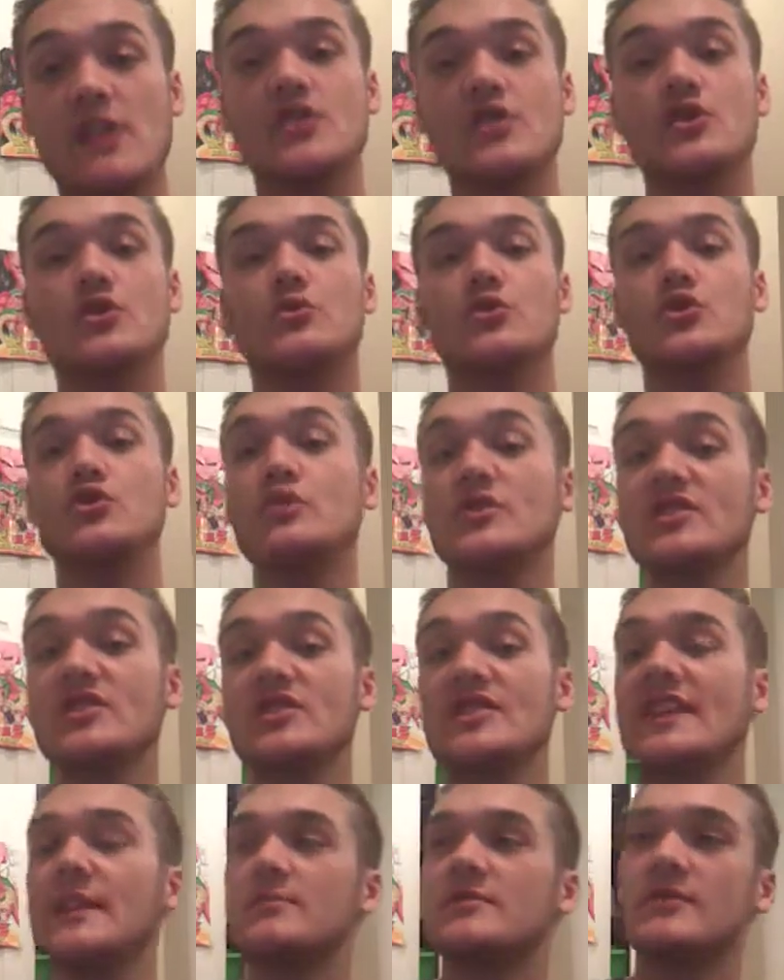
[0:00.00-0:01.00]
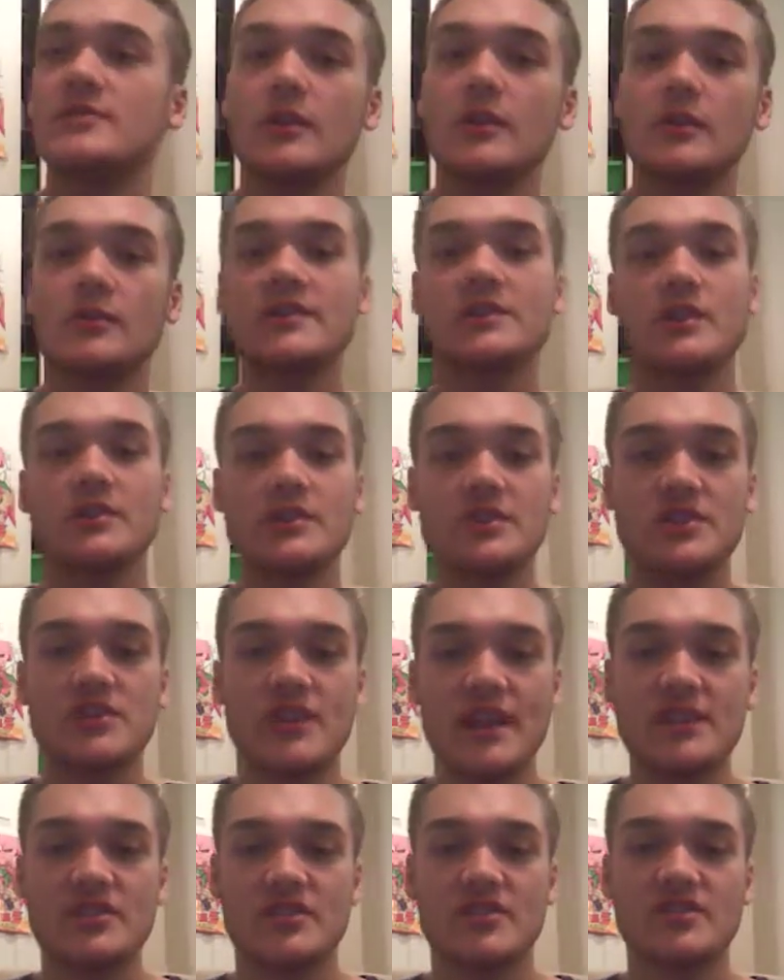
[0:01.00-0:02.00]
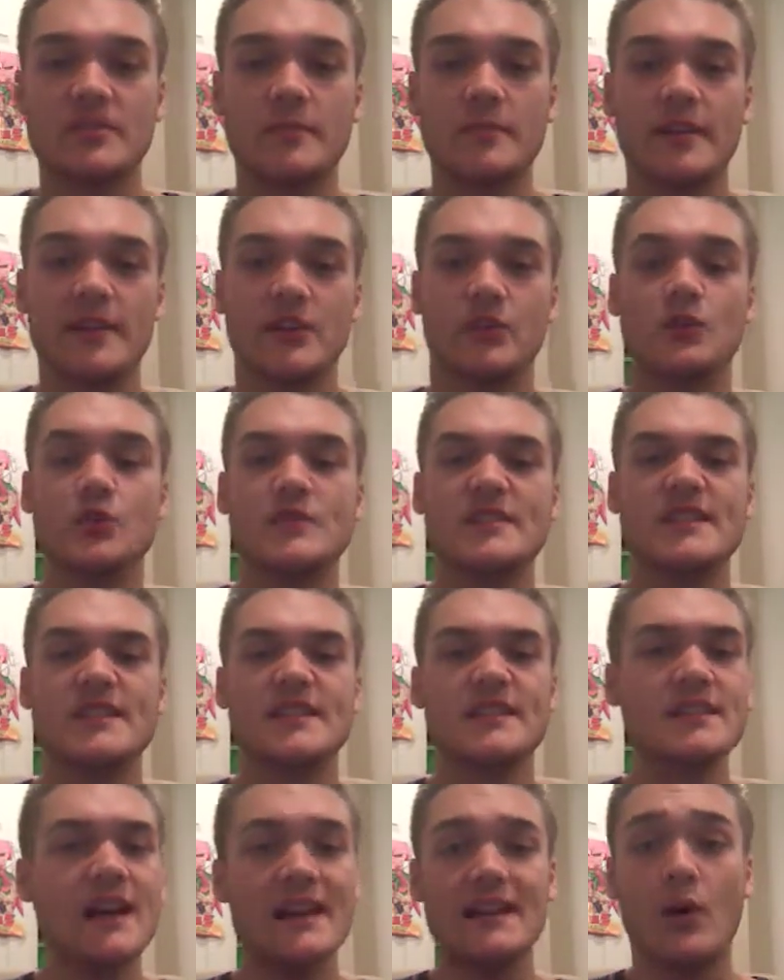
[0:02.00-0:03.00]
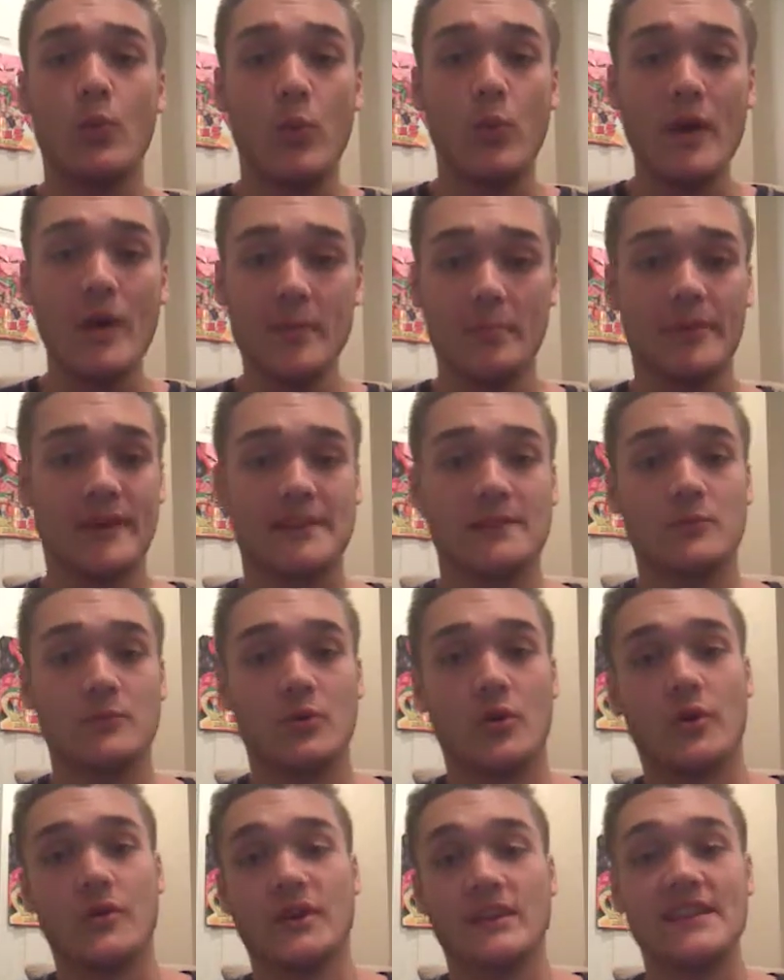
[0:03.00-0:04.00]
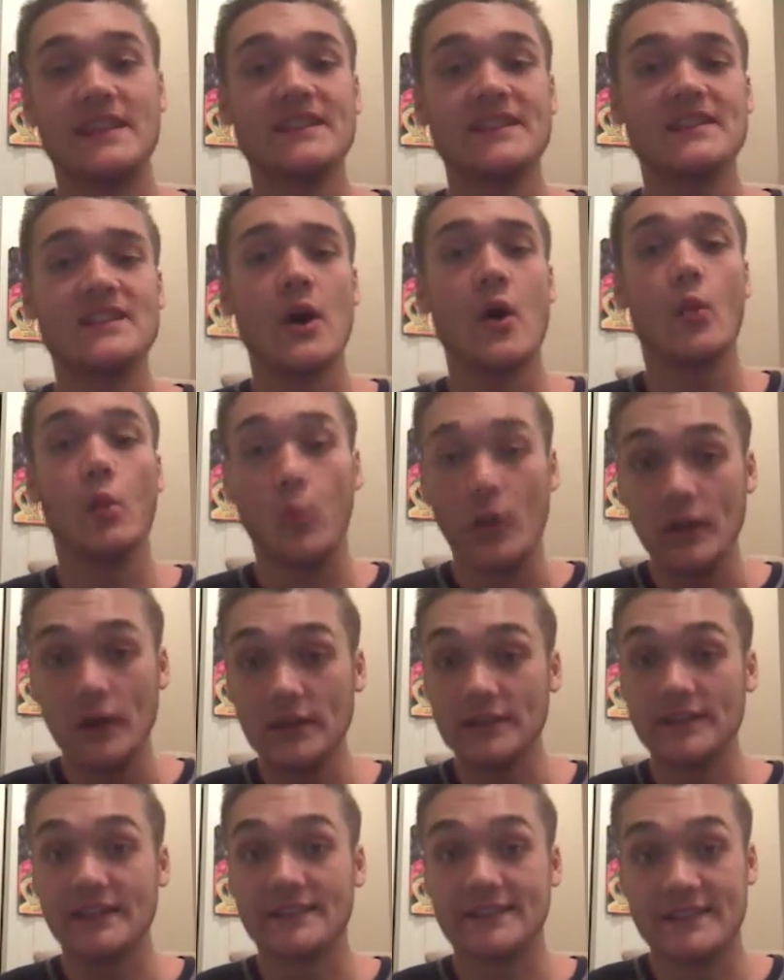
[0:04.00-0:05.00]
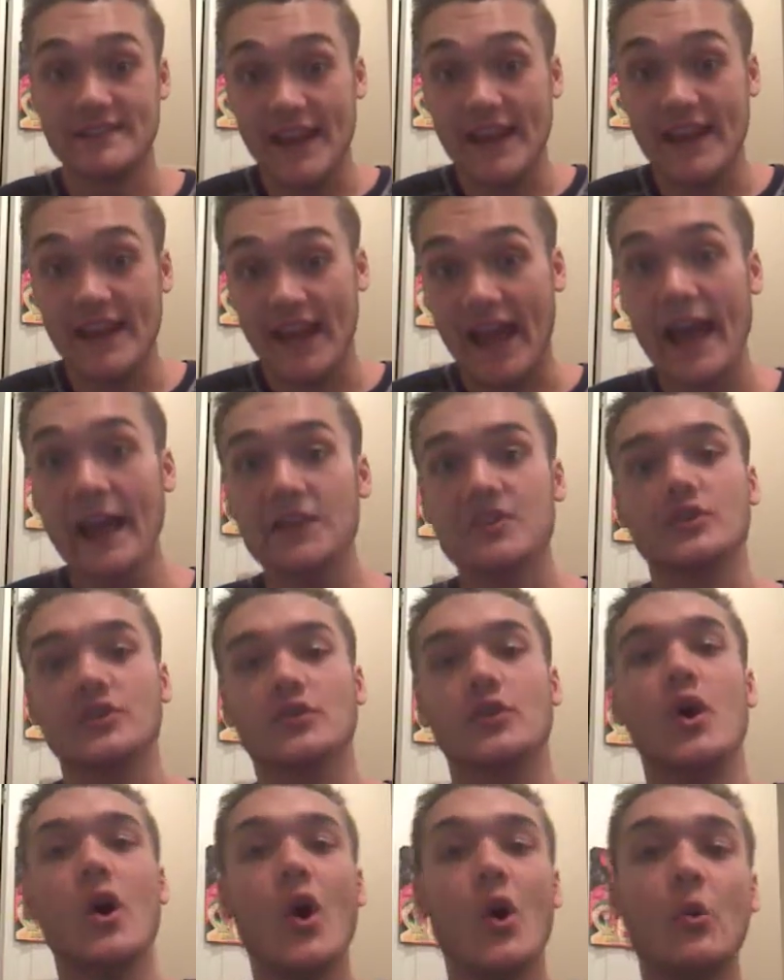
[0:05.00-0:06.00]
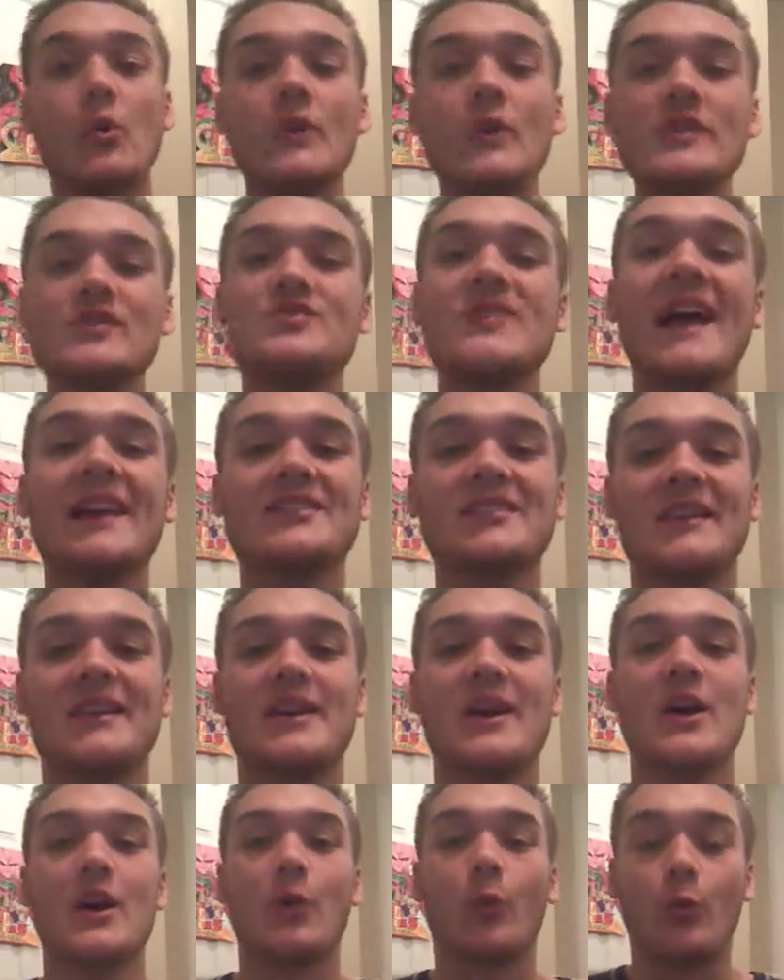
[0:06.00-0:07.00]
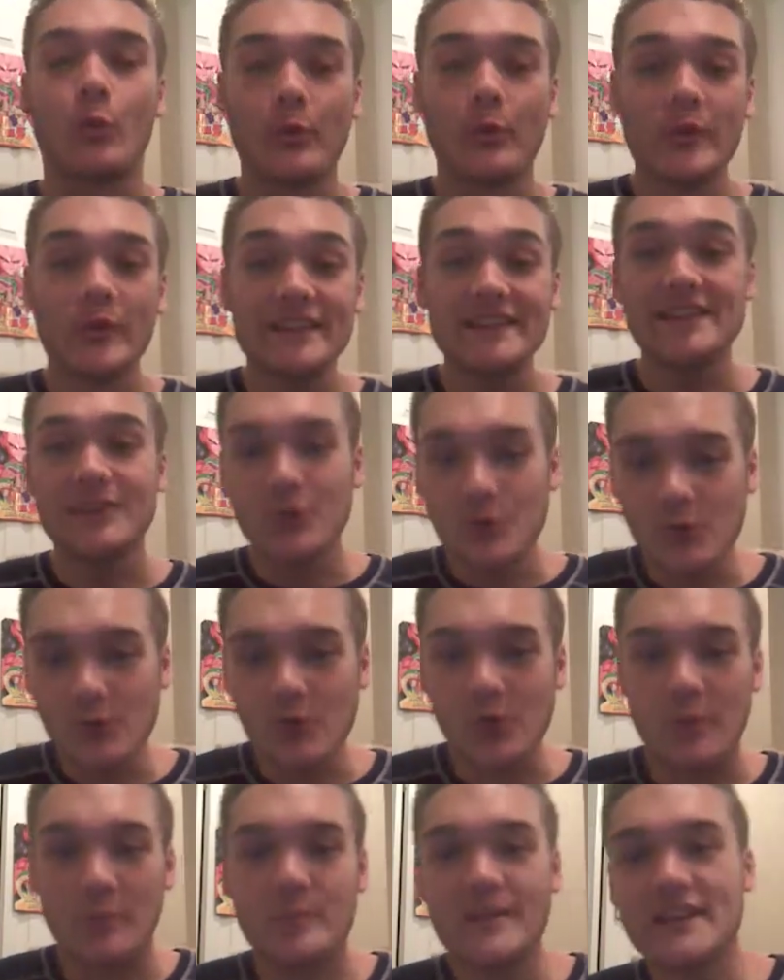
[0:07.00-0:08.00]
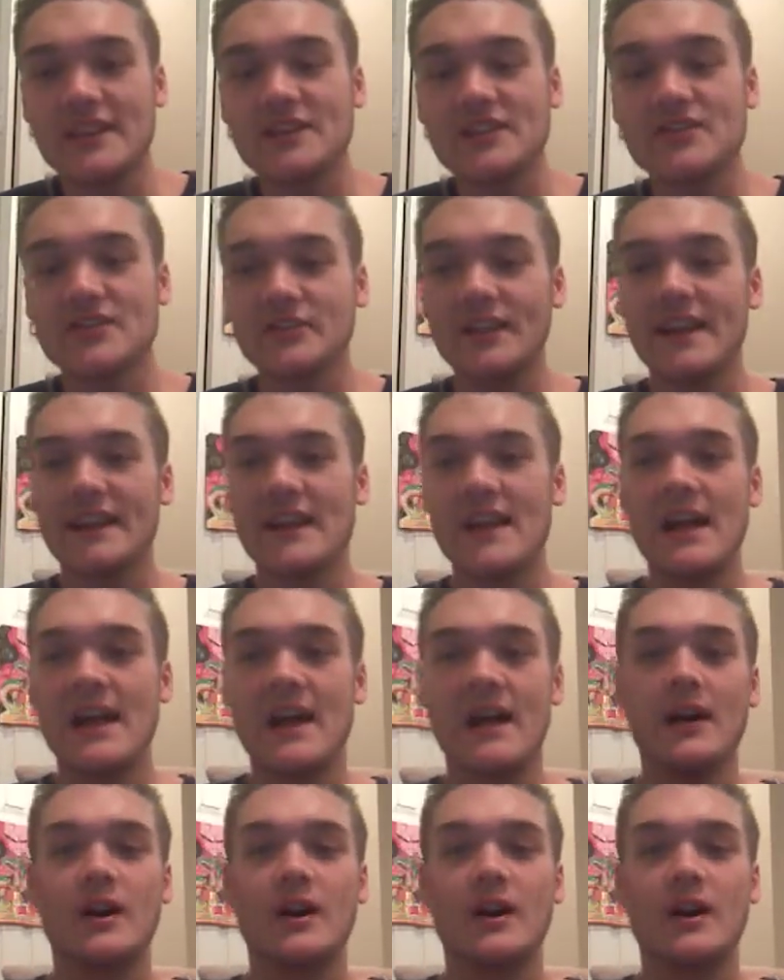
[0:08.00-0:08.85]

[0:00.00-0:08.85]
and you, you see him slowly start to change into somebody who's not a wimp anymore, that he's willing to take action, which is actually really cool, because you're like,